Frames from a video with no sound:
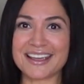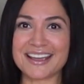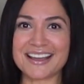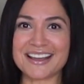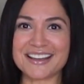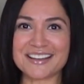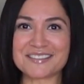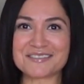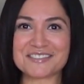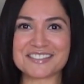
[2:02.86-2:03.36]

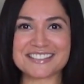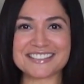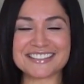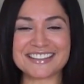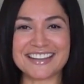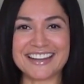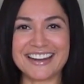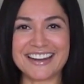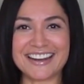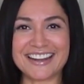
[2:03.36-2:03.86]
calves,
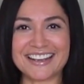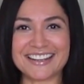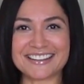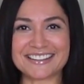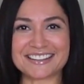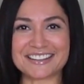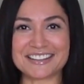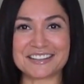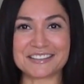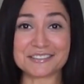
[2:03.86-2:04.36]

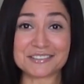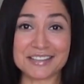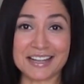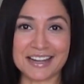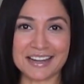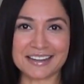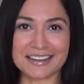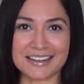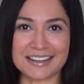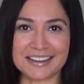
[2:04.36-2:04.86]
and
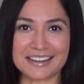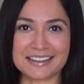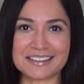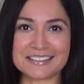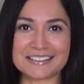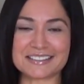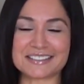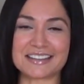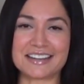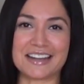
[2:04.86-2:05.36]
light
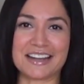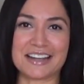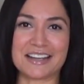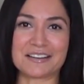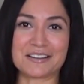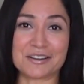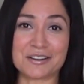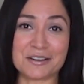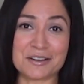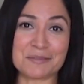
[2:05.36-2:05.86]
eyes,
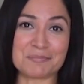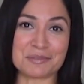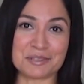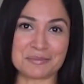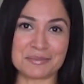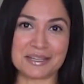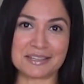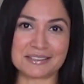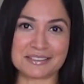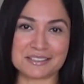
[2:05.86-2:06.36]
and a
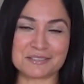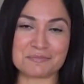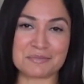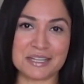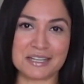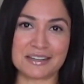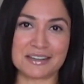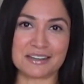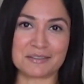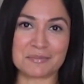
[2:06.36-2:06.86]
compliment to
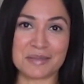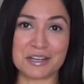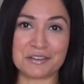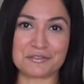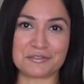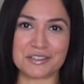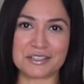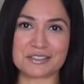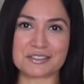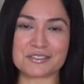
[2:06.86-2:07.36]
me and my
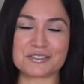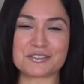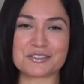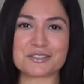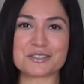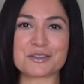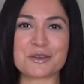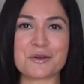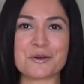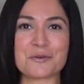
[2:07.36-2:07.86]
features.
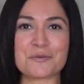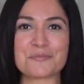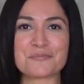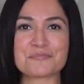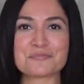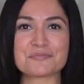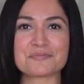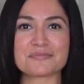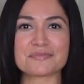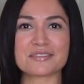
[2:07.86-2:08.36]
So
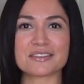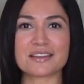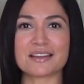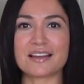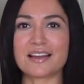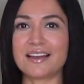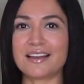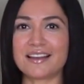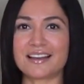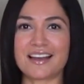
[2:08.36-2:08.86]

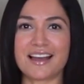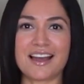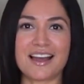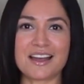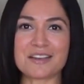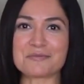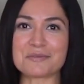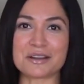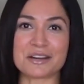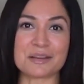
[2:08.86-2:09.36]

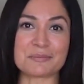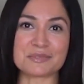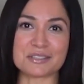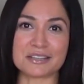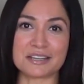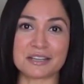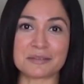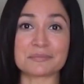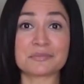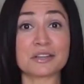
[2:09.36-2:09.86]
I went up to
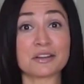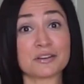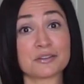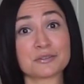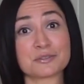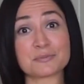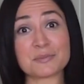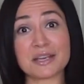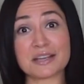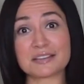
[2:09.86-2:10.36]
him. Here
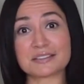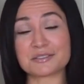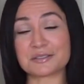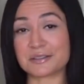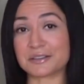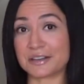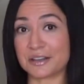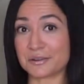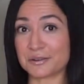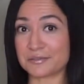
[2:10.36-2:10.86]
goes back
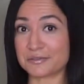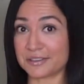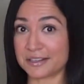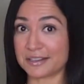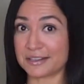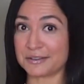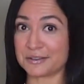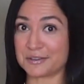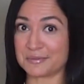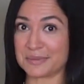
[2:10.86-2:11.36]
to another
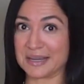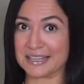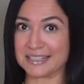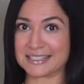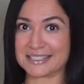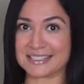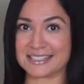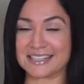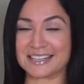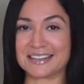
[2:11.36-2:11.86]
video you
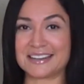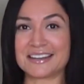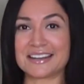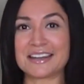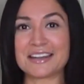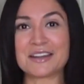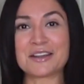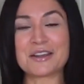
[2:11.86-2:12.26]
might see,